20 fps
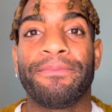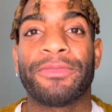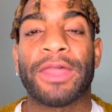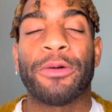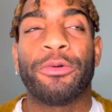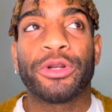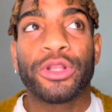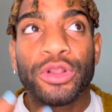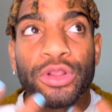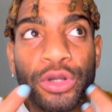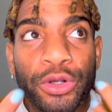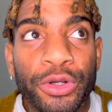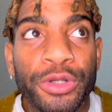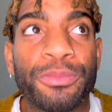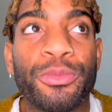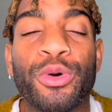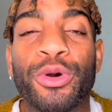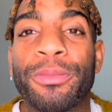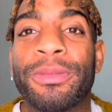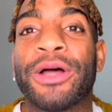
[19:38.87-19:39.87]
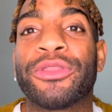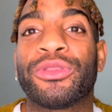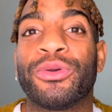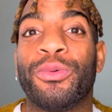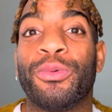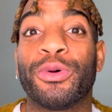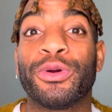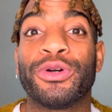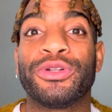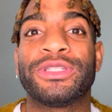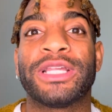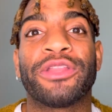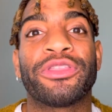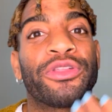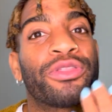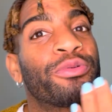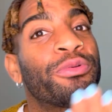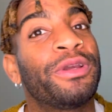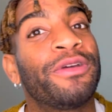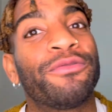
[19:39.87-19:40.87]
I want to learn more about the world. Now, the
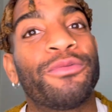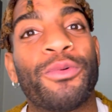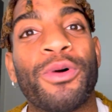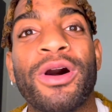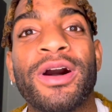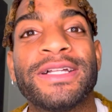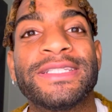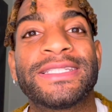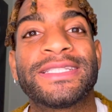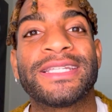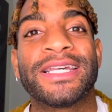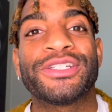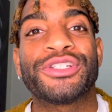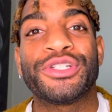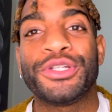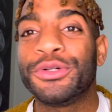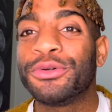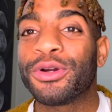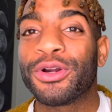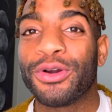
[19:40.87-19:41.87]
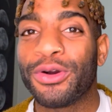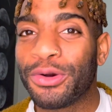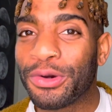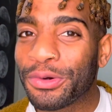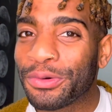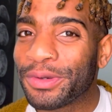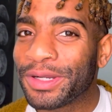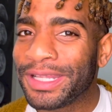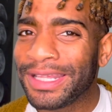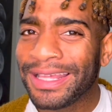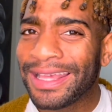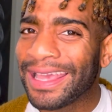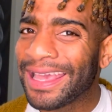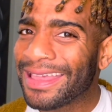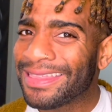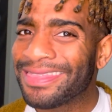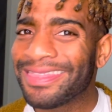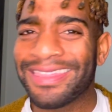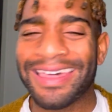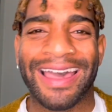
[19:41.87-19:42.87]
Three of Wands says you are already
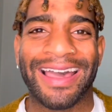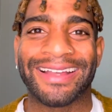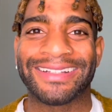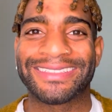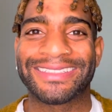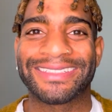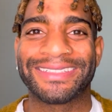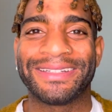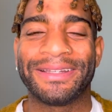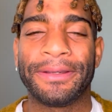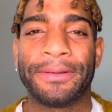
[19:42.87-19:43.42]
in that.